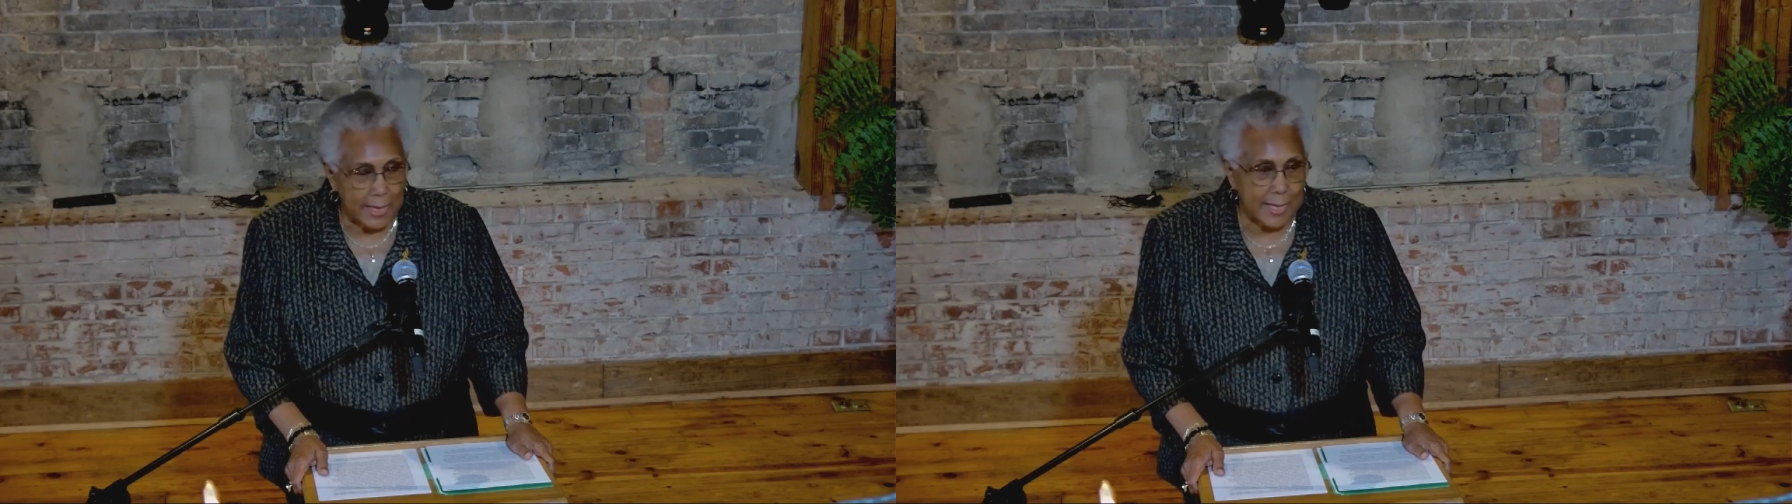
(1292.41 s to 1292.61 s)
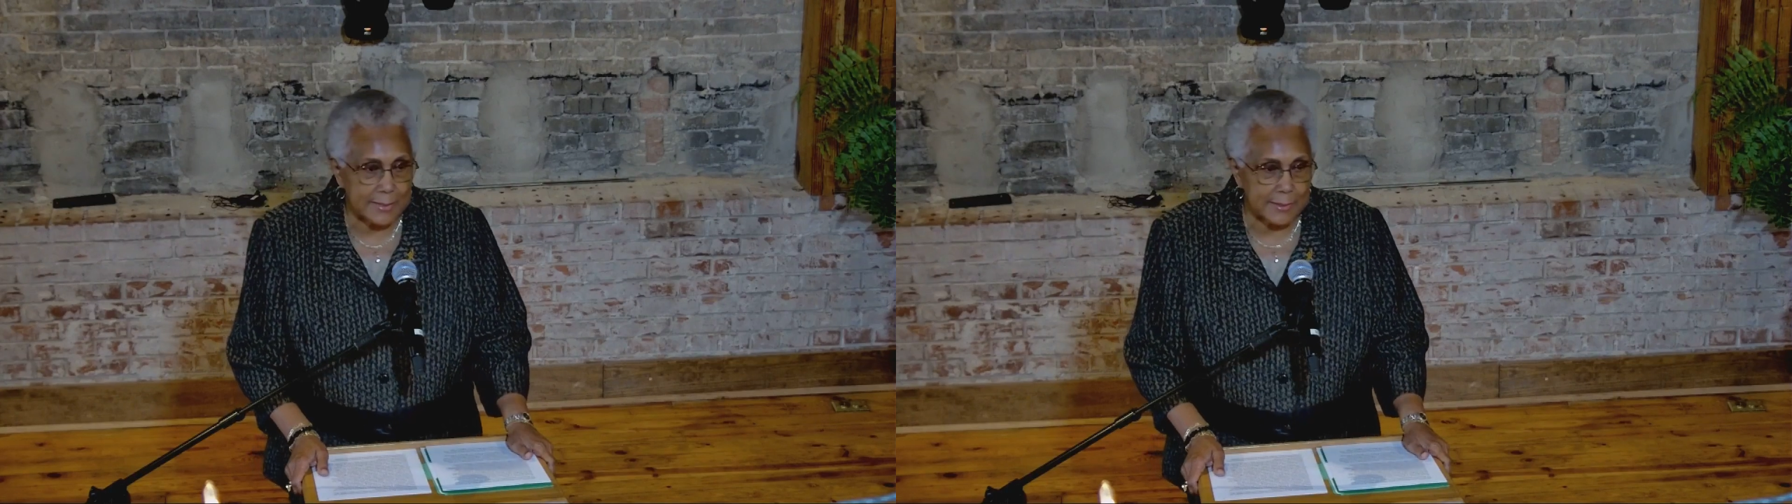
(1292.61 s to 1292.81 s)

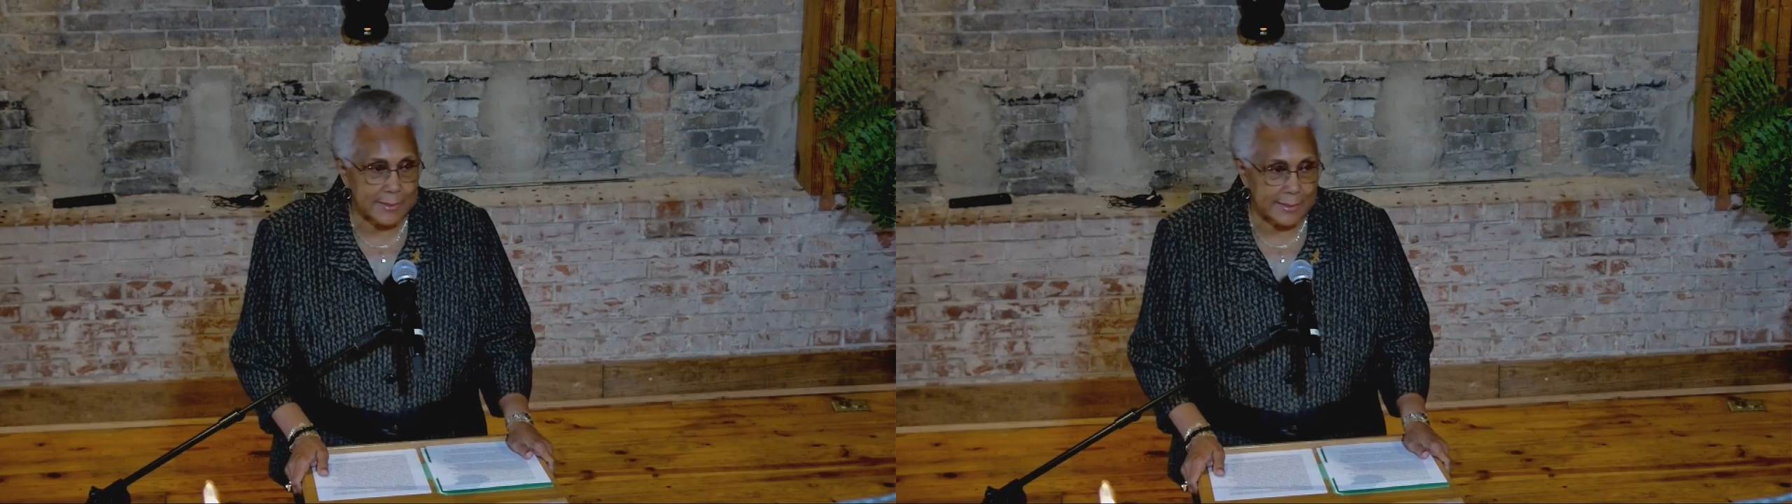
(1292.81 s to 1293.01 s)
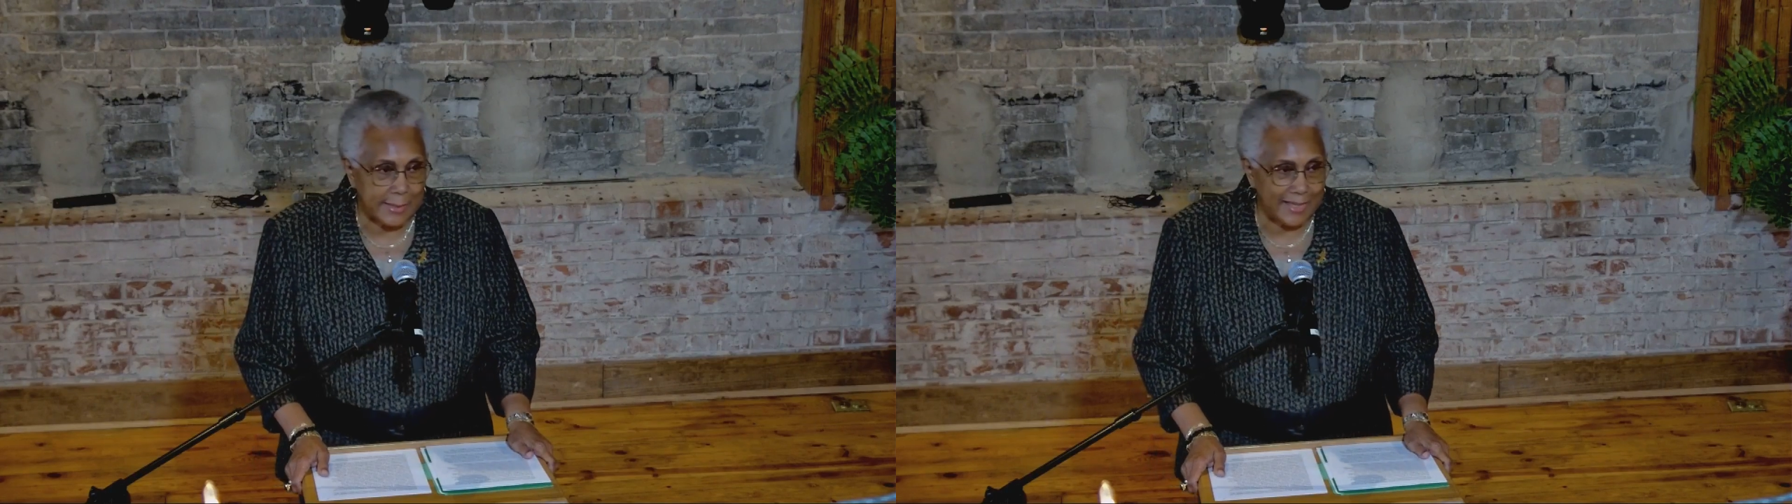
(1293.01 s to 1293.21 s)
and
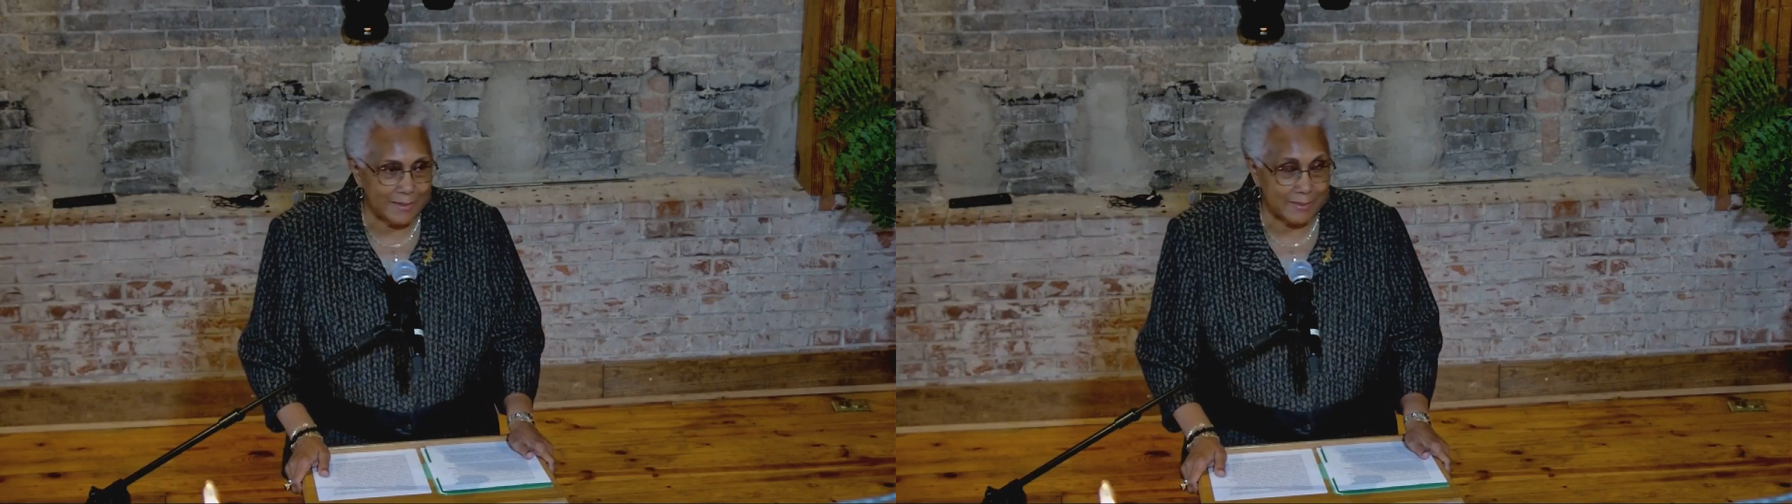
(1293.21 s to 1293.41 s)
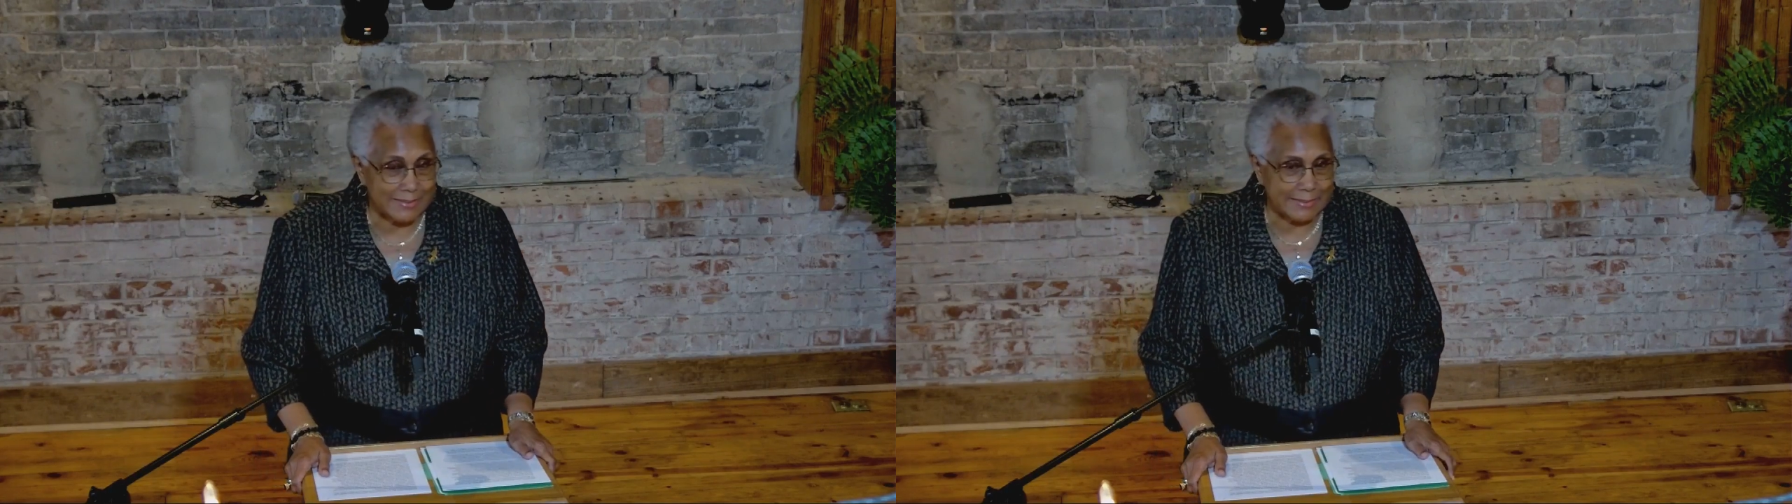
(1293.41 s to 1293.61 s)
sing a
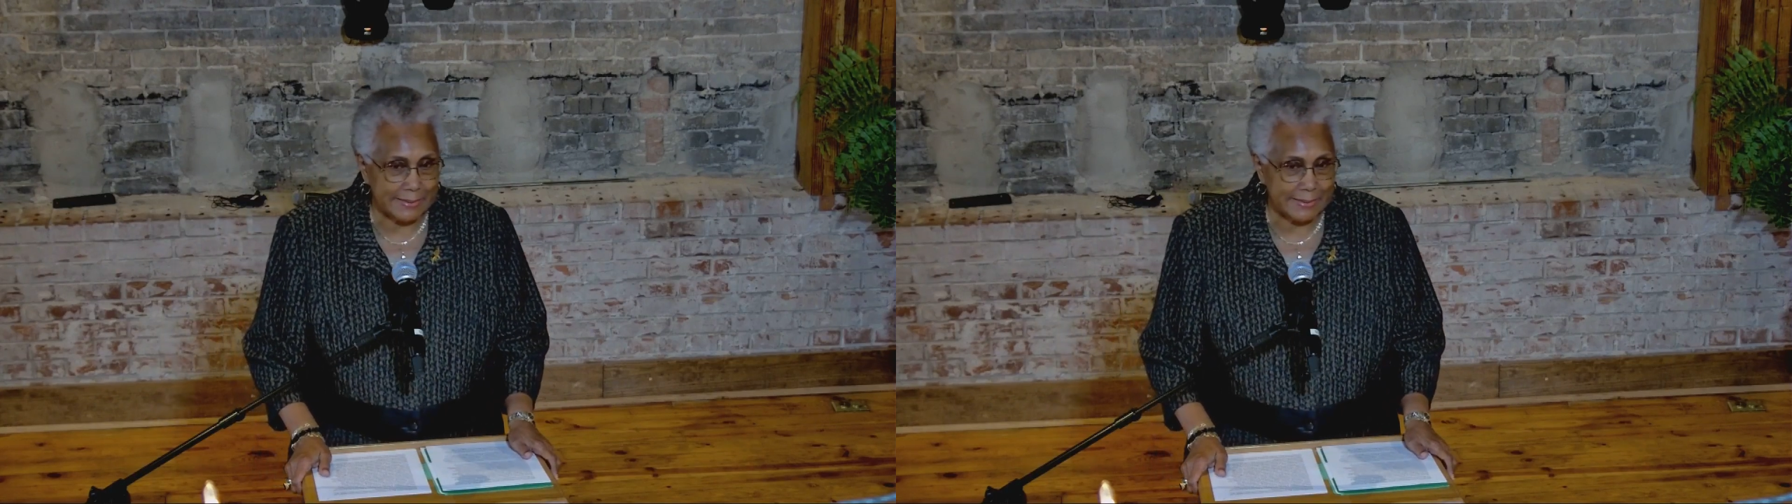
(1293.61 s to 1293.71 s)
Dilla,